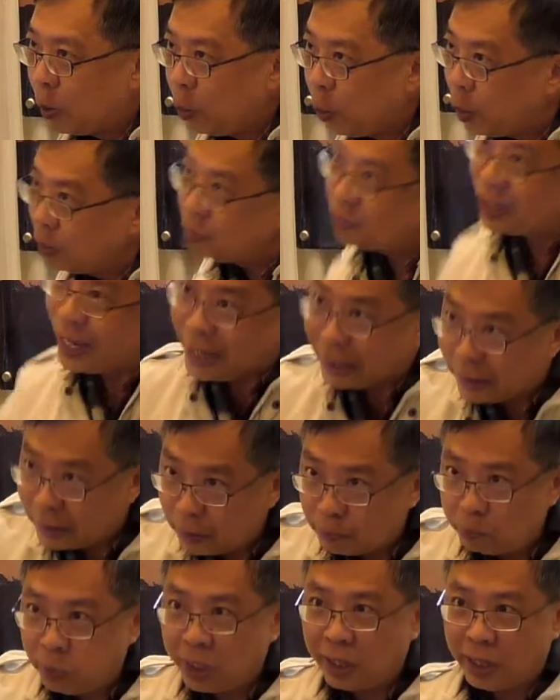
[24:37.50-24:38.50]
will take
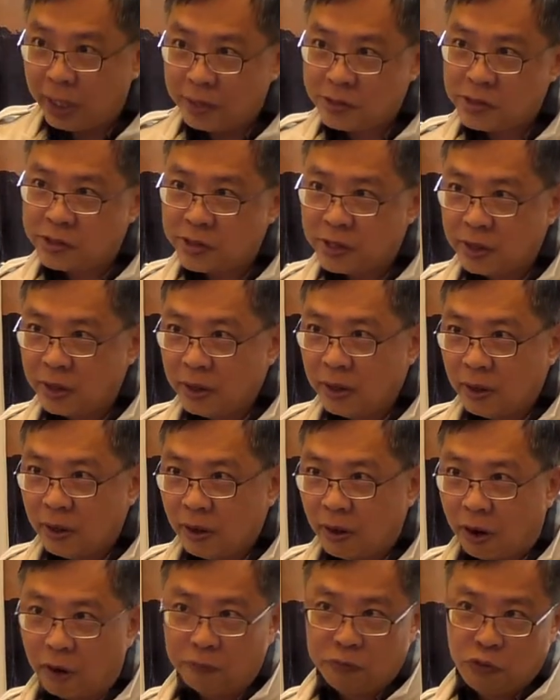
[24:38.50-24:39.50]
the place
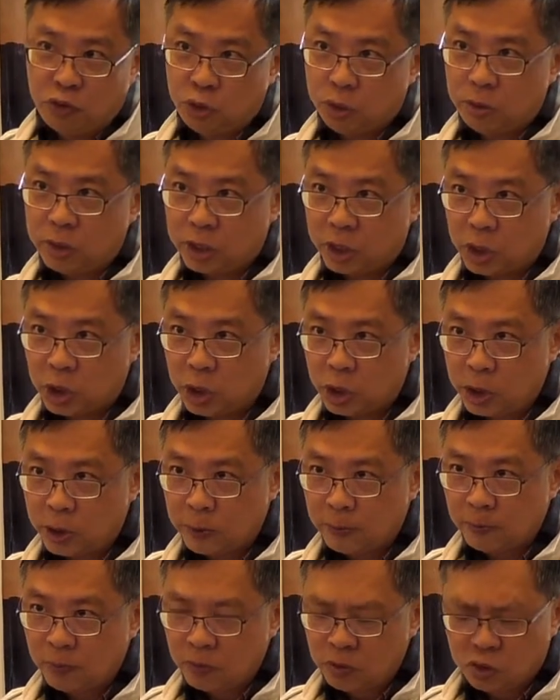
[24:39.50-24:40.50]
of
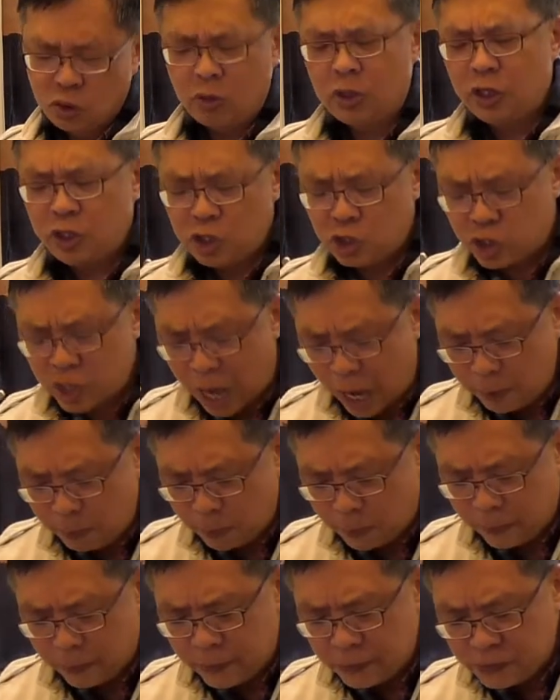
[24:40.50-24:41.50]
Judas. So the
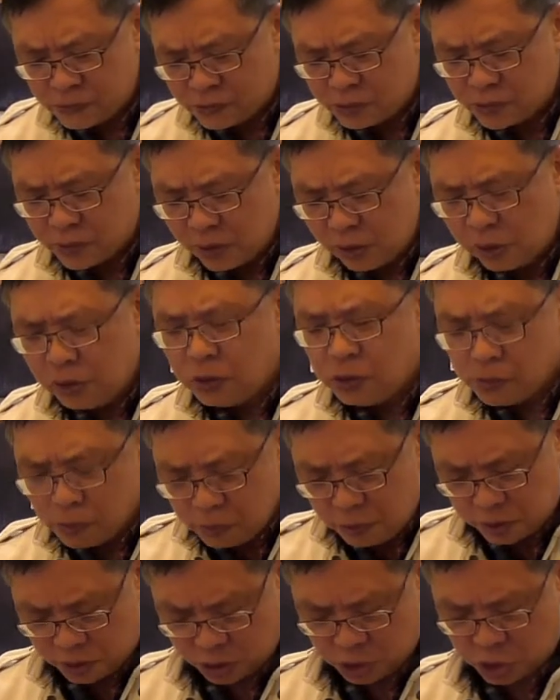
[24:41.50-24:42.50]
disciples
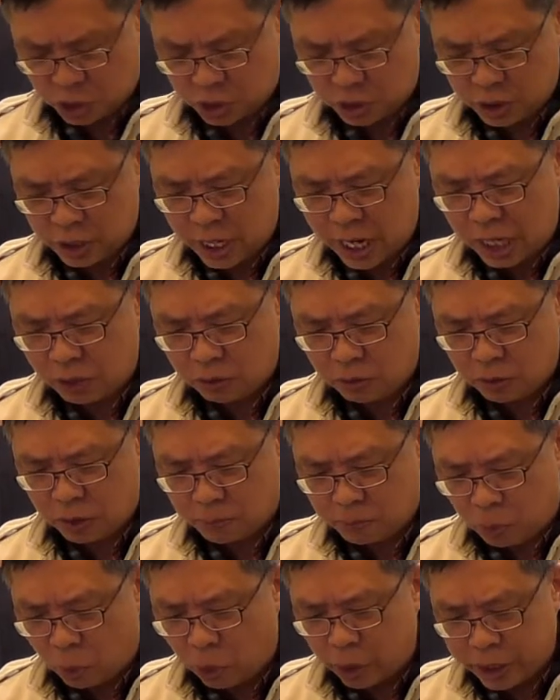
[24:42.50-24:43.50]
knew this. They had to
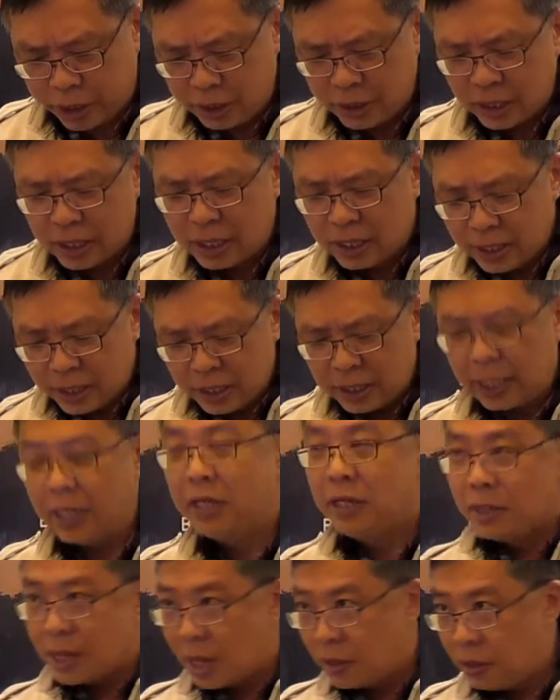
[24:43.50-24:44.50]
appoint
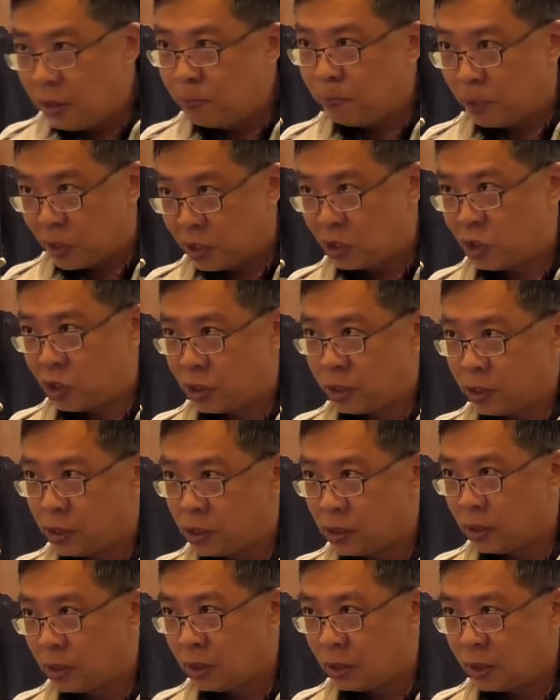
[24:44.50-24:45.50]
another
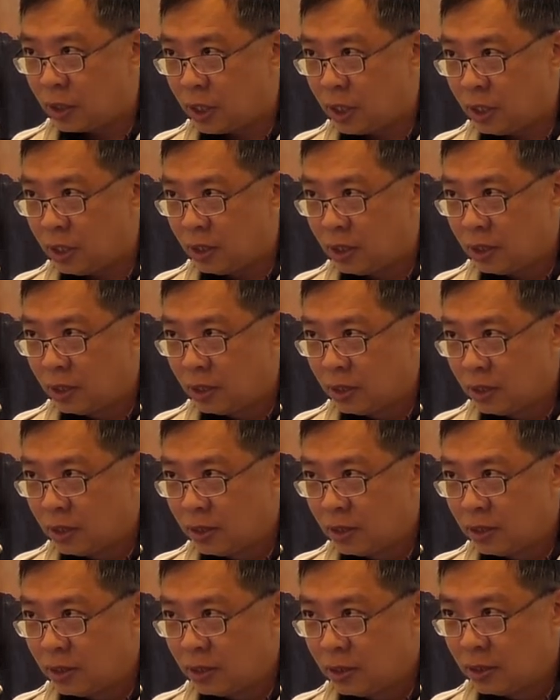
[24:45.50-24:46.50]
person, right?
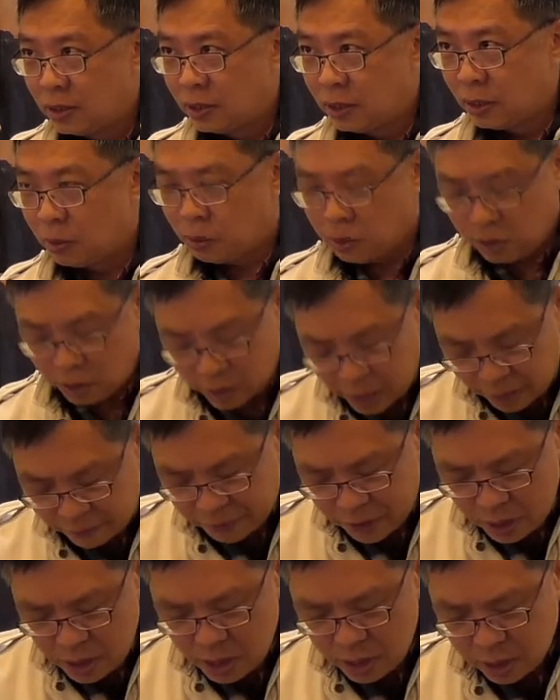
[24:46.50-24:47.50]
There were
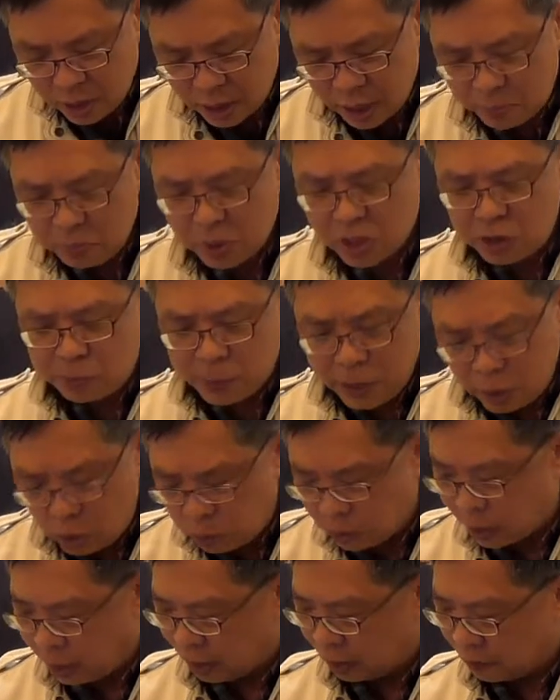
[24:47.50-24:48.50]
11, there must be
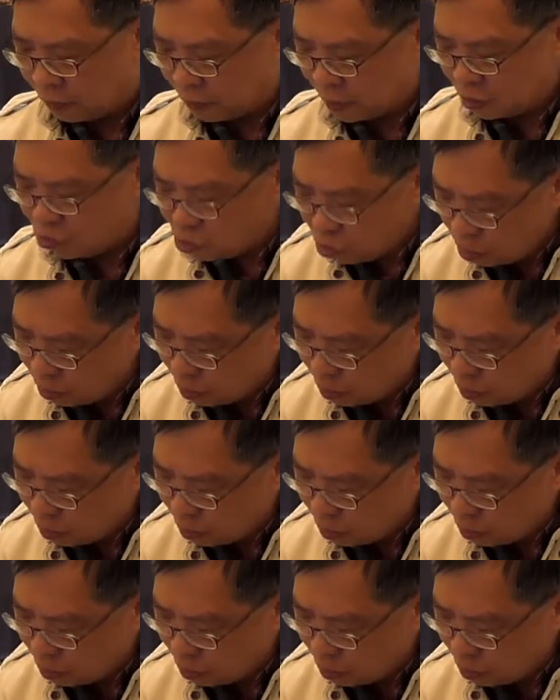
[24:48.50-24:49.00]
12. And so